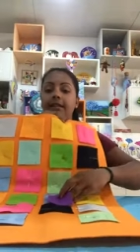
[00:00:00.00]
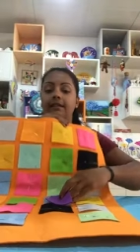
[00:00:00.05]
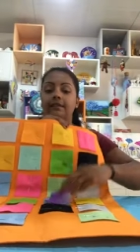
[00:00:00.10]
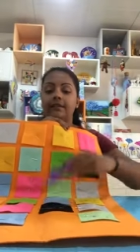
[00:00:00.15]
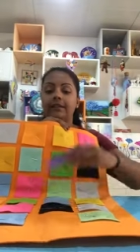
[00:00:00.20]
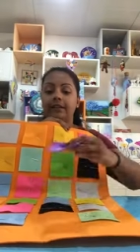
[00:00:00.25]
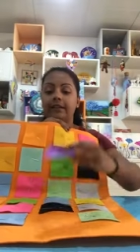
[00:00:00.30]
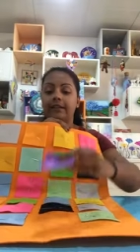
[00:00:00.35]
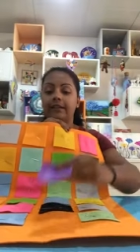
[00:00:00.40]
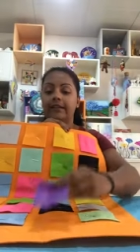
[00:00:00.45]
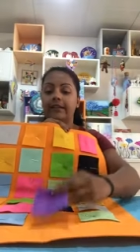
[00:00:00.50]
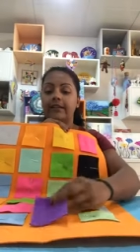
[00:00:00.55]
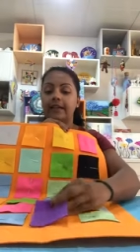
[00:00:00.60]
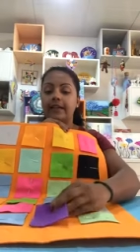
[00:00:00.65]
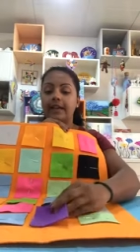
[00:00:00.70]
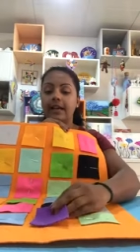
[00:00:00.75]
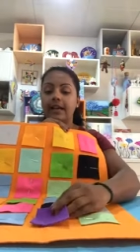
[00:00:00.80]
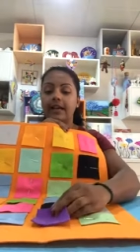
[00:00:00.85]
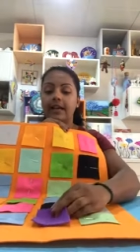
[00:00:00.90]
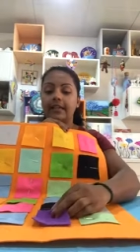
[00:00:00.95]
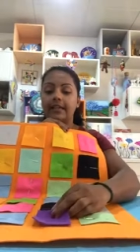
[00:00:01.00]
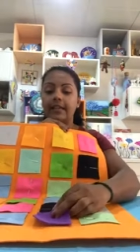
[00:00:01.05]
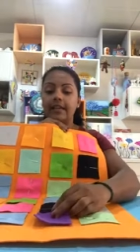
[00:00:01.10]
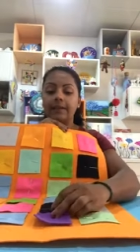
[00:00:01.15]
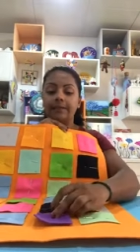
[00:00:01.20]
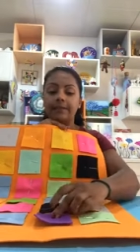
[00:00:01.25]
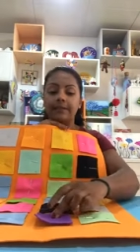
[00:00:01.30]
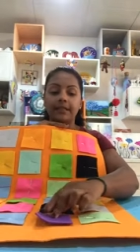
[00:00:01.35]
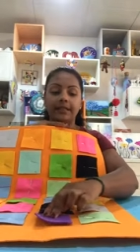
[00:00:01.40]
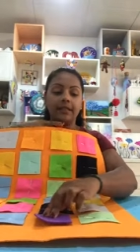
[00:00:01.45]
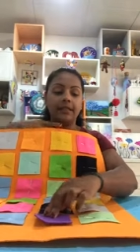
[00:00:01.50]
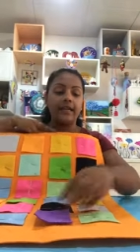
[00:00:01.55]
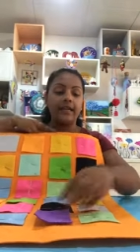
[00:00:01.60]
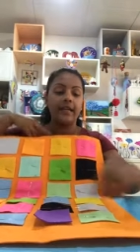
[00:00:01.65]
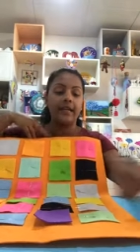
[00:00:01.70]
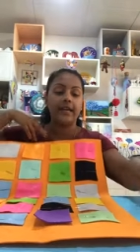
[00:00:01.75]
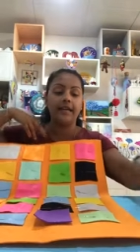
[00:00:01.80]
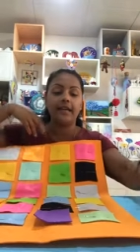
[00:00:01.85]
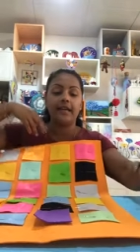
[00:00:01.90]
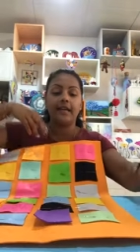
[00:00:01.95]
felt. I kept it
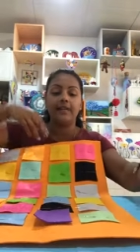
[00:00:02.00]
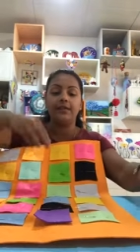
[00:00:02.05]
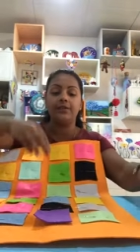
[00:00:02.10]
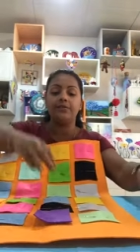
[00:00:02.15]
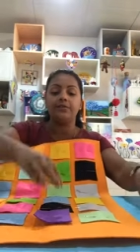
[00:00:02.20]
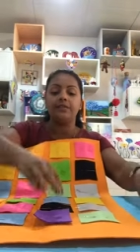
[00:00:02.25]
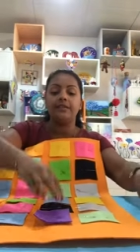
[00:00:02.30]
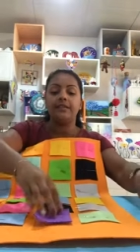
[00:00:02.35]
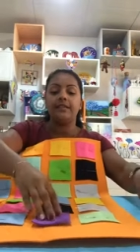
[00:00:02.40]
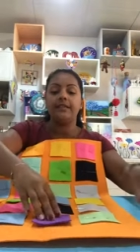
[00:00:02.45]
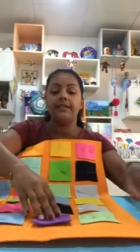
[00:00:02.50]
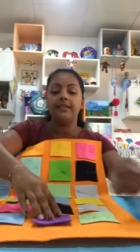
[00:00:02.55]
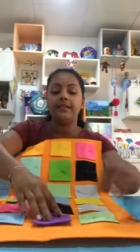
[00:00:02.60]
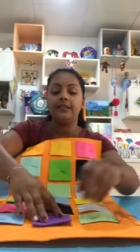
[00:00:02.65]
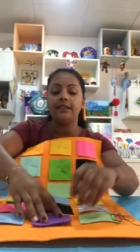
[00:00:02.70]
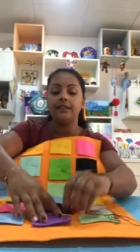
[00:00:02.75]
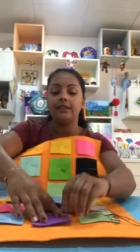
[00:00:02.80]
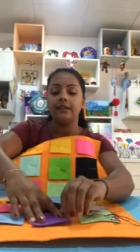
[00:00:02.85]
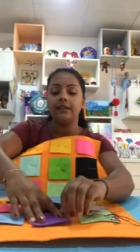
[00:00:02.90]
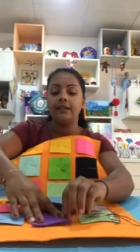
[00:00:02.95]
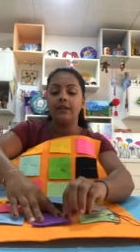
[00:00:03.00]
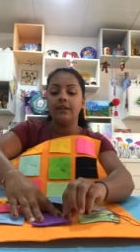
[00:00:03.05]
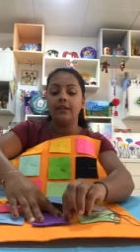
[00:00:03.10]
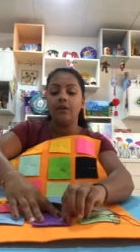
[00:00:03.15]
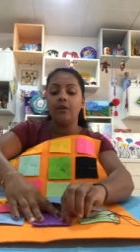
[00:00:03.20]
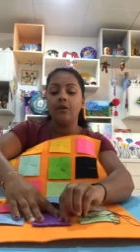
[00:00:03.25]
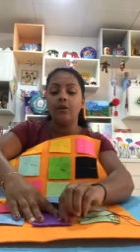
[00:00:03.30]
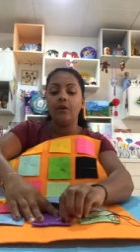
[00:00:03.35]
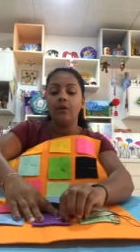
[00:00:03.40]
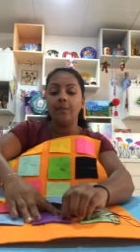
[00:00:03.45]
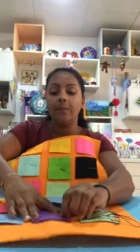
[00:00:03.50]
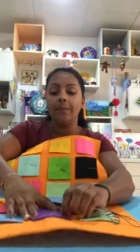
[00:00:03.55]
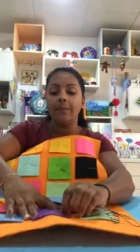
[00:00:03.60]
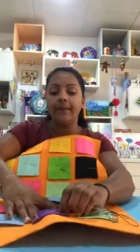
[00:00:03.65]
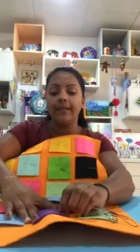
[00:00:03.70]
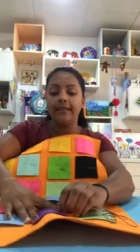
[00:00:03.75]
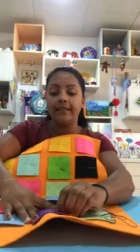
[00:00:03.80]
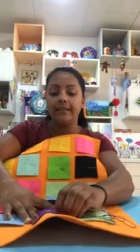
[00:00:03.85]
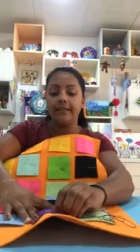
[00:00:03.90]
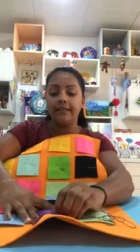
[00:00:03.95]
and I use a needle or
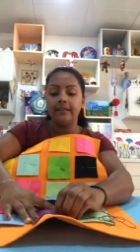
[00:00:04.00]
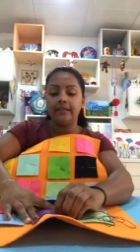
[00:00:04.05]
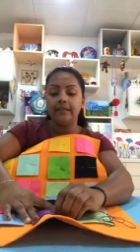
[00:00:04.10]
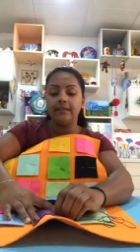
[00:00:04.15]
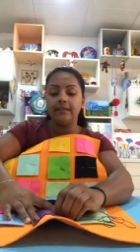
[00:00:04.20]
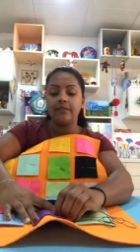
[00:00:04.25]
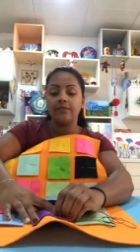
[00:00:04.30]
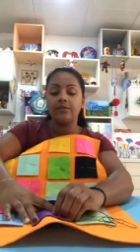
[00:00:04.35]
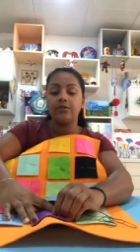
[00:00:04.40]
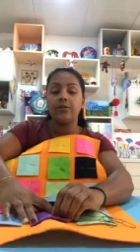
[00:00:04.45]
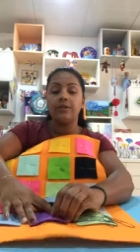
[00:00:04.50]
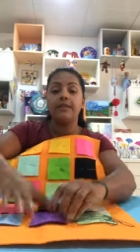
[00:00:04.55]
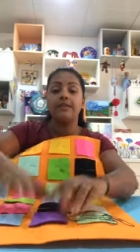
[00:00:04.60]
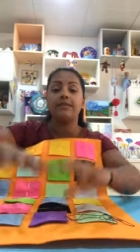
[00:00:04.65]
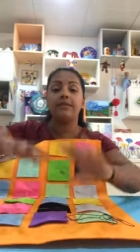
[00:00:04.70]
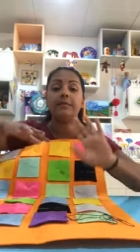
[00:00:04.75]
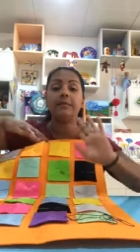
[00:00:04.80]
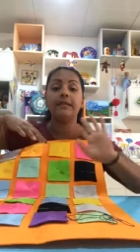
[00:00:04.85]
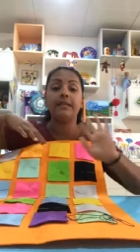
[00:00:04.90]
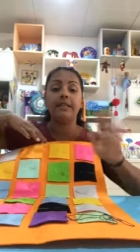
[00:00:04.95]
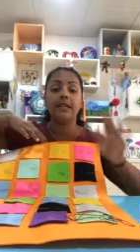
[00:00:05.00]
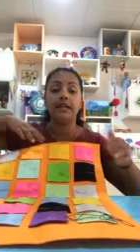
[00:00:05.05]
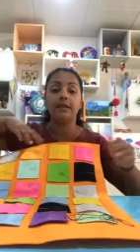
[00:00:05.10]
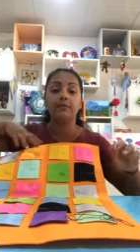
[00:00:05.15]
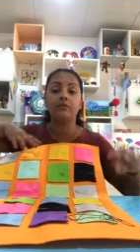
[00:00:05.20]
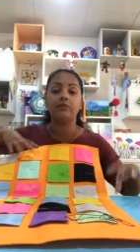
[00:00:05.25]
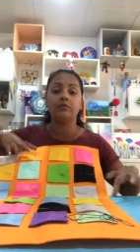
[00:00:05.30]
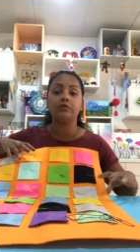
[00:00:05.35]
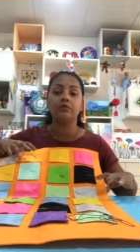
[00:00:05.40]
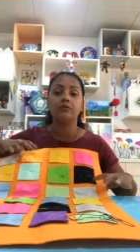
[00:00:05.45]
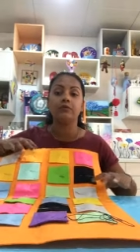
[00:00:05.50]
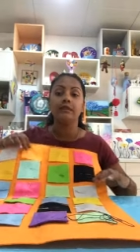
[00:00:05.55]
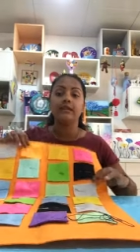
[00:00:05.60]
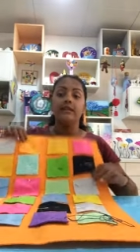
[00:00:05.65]
pin so it will be not move.